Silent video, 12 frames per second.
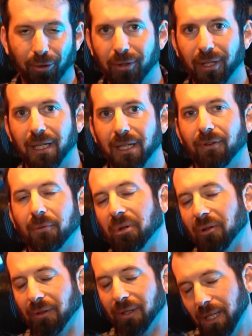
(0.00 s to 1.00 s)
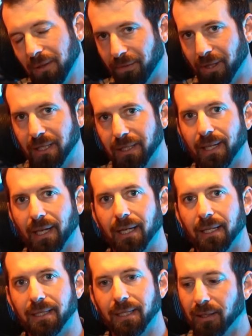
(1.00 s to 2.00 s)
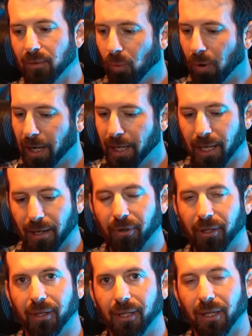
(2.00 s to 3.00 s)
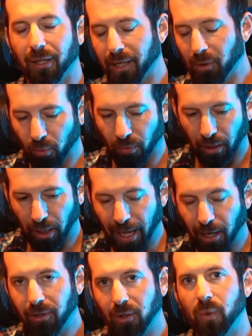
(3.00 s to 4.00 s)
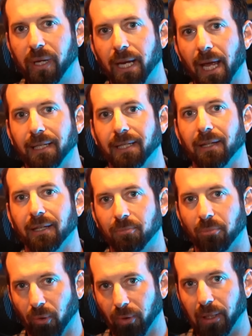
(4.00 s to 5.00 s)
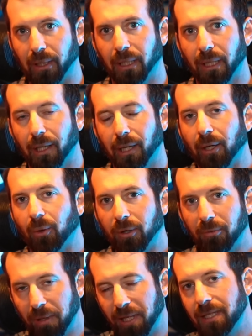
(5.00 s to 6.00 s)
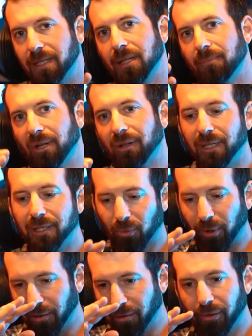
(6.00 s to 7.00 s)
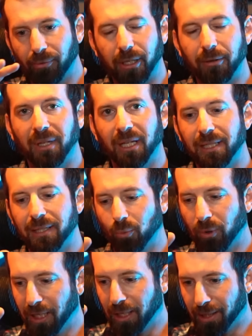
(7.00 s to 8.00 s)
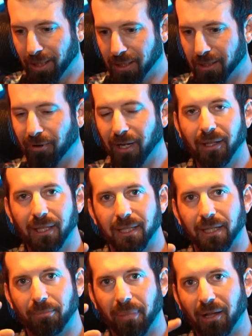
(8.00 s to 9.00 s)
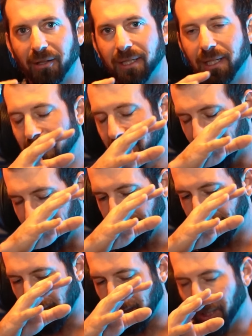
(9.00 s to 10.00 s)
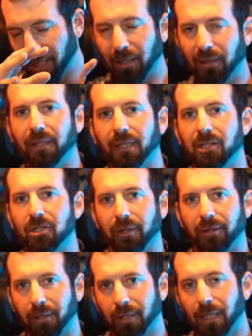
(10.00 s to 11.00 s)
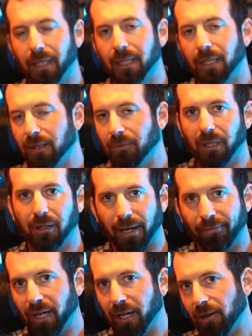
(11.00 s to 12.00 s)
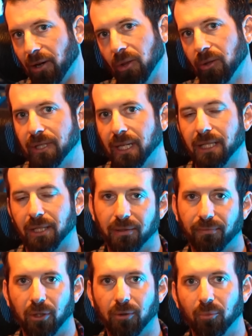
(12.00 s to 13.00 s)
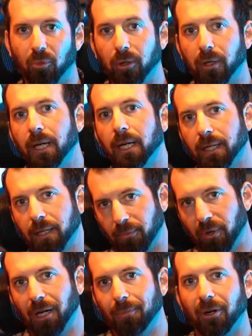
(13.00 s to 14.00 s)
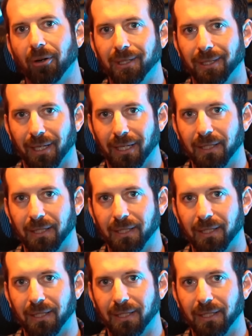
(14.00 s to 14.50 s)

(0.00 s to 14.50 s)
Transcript: to even believe these days, and why everything, how did we get to this point? When peace in the Middle East quite literally means we need the Israelis and the Palestinians to stop killing each other. Well, I've got all those answers for you and more coming up on today's